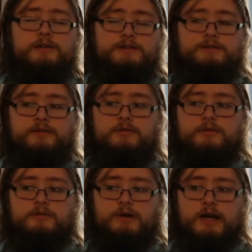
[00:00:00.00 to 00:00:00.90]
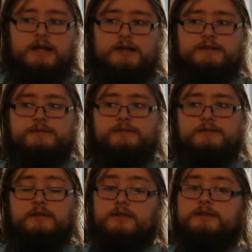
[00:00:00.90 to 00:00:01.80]
So I guess
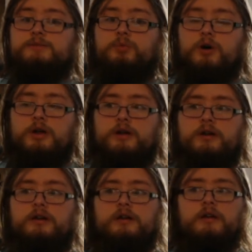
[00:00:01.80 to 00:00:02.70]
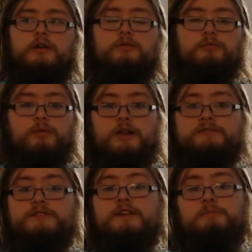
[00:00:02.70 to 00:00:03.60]
this one, we'll have
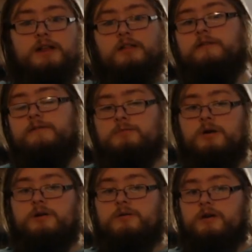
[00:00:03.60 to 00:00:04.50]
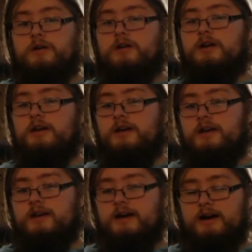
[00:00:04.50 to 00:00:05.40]
to see if my love for Mario Kart
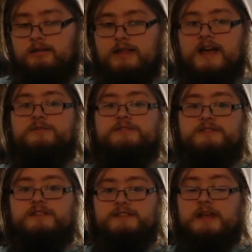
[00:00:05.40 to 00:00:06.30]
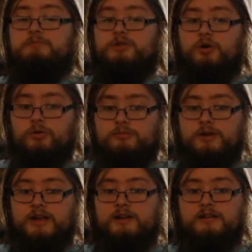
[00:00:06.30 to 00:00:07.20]
allows this game to hold
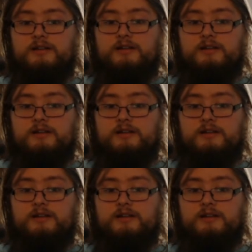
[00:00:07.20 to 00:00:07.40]
me